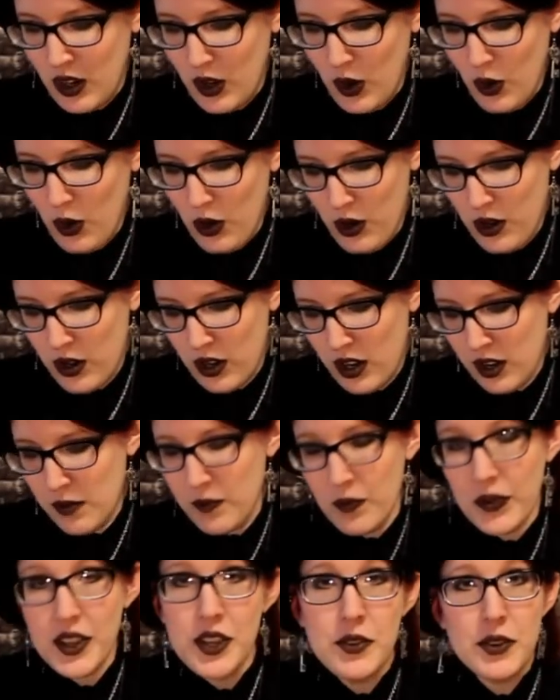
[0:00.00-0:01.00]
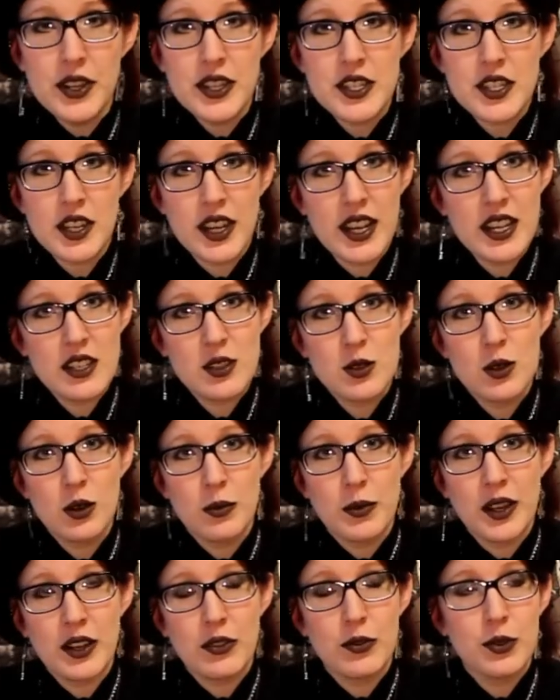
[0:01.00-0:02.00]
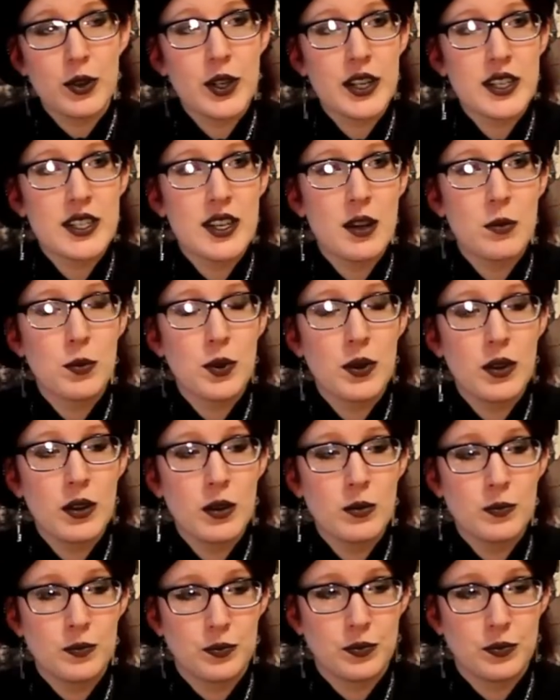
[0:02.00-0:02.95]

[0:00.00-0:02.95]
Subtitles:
Or if it's a casual meet, for example,